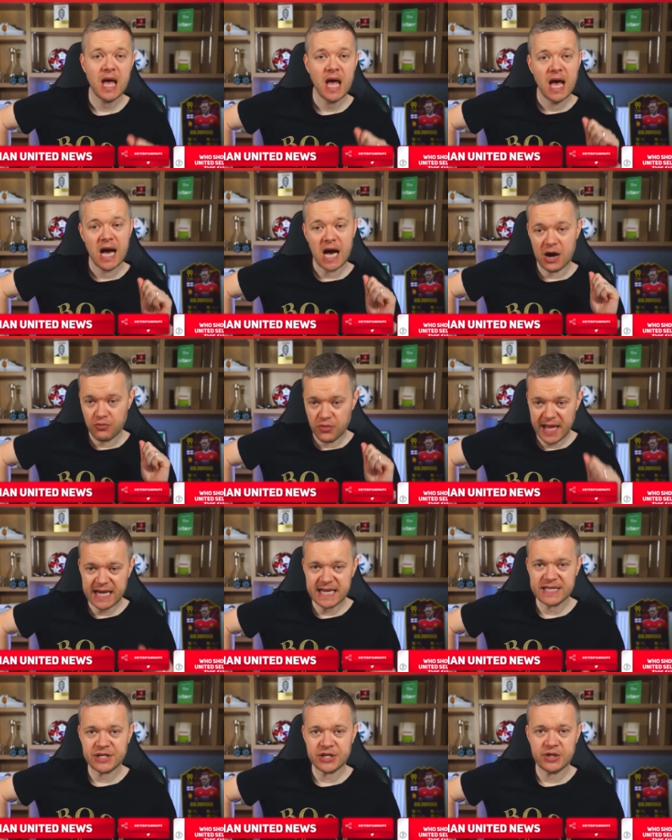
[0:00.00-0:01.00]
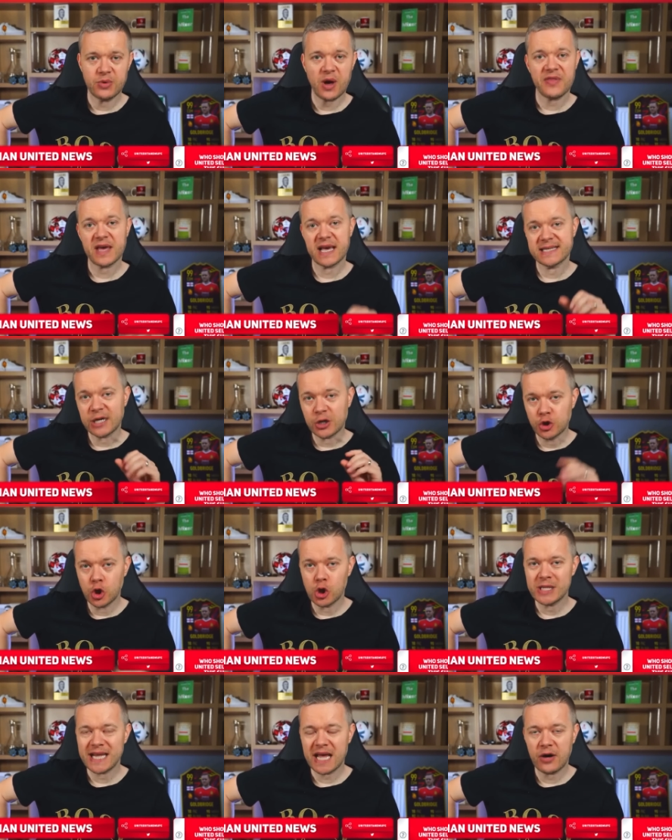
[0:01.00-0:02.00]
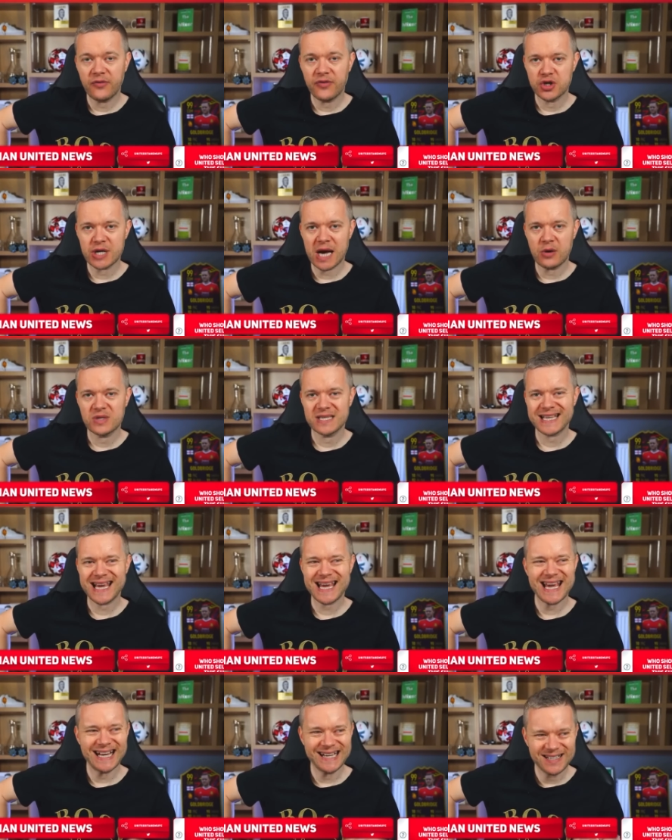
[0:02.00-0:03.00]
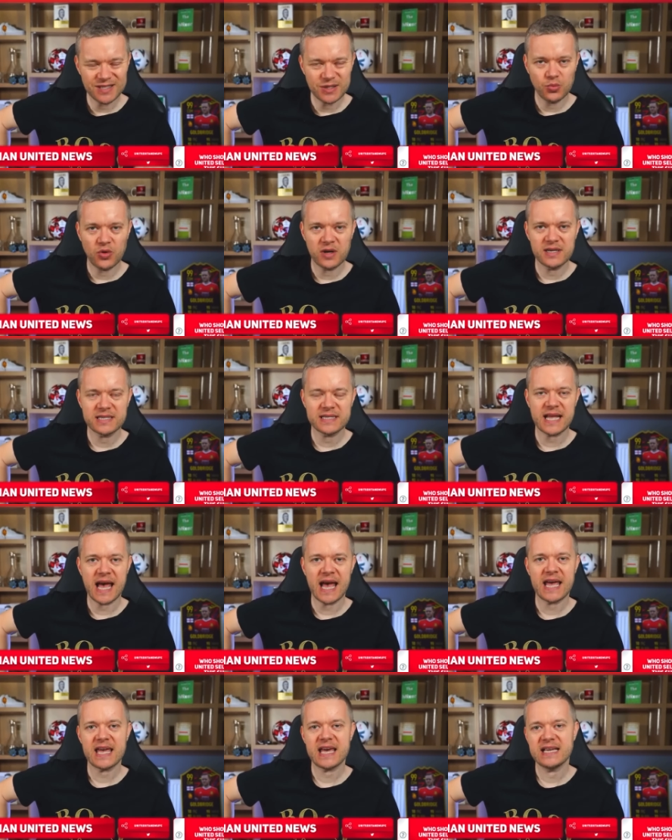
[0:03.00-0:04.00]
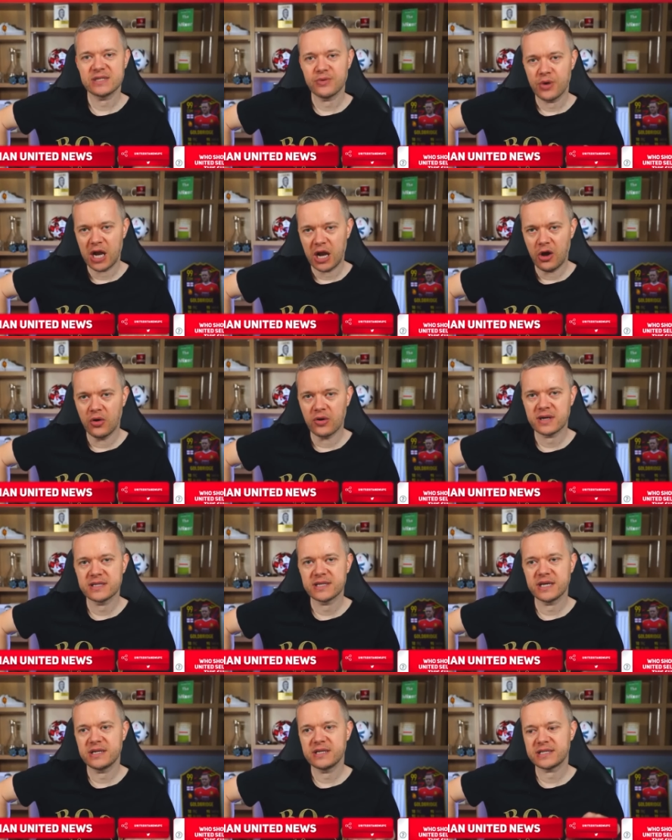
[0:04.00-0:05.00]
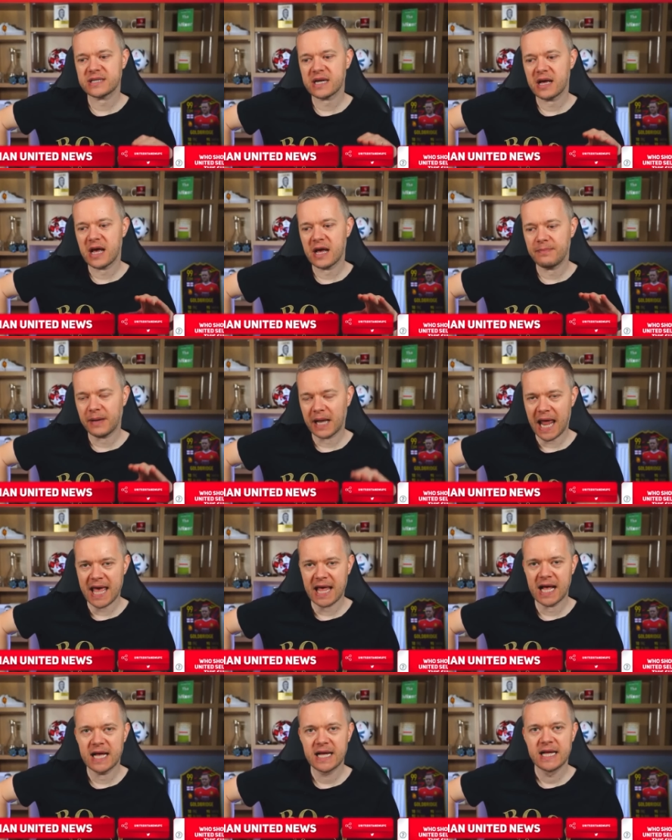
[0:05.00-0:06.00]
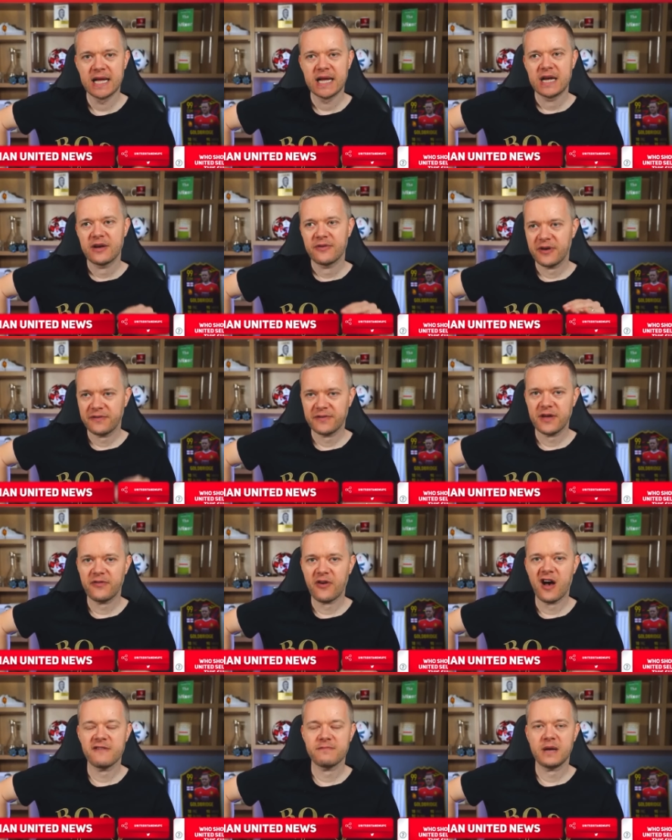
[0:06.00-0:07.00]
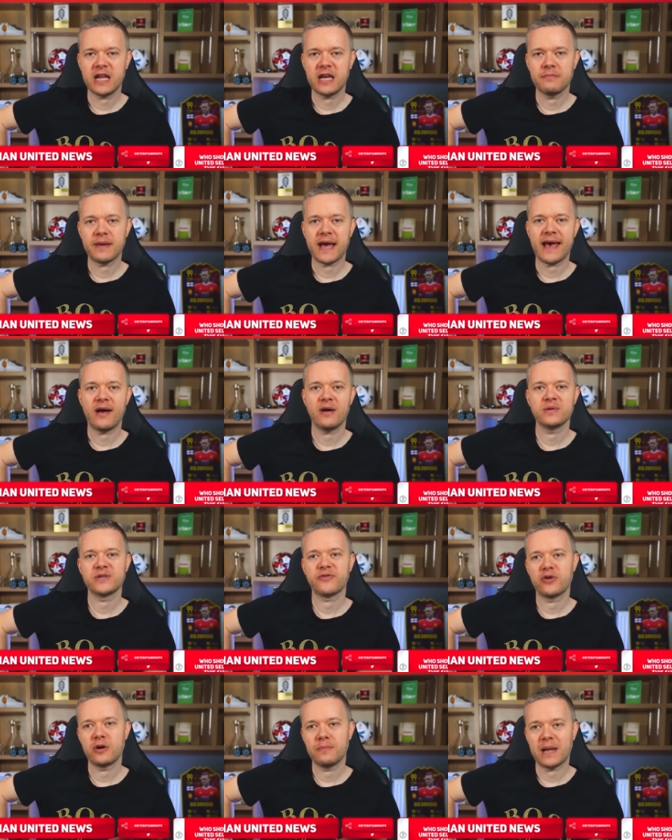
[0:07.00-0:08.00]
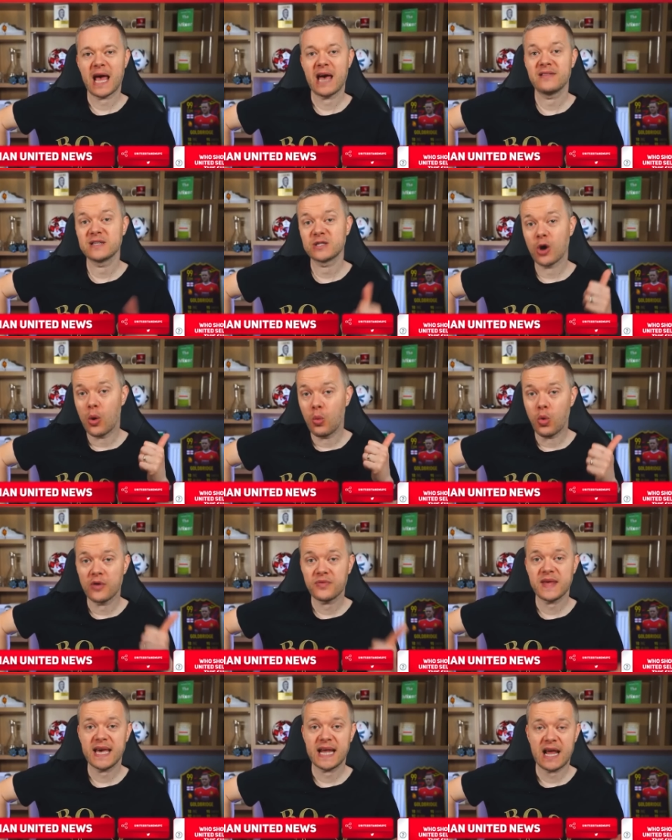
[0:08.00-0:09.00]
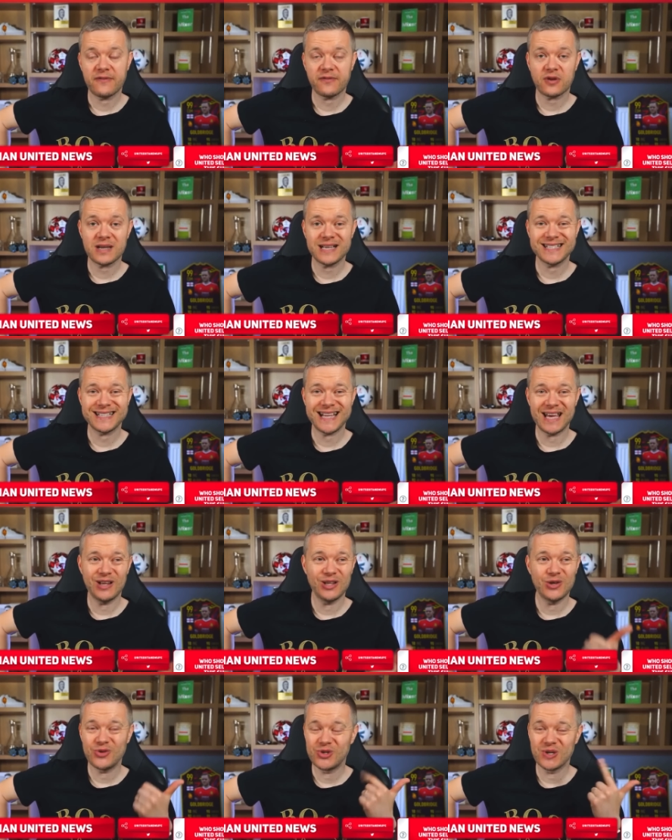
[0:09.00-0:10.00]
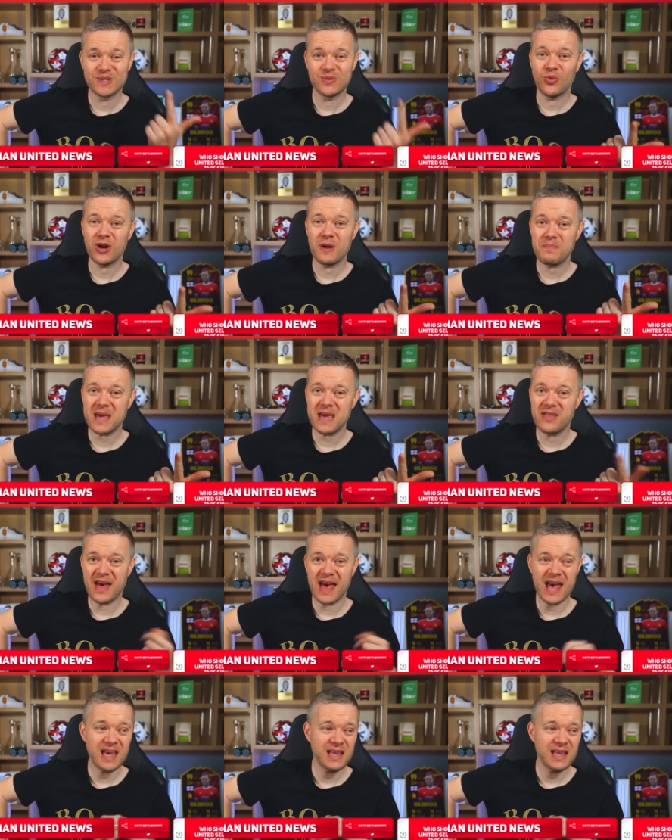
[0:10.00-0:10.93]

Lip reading: I really do. I think it's a good deal for Chelsea. He doesn't want to stay. He's a reluctant player. £55 million for a player that's got 1 year left on his deal who doesn't want to be there.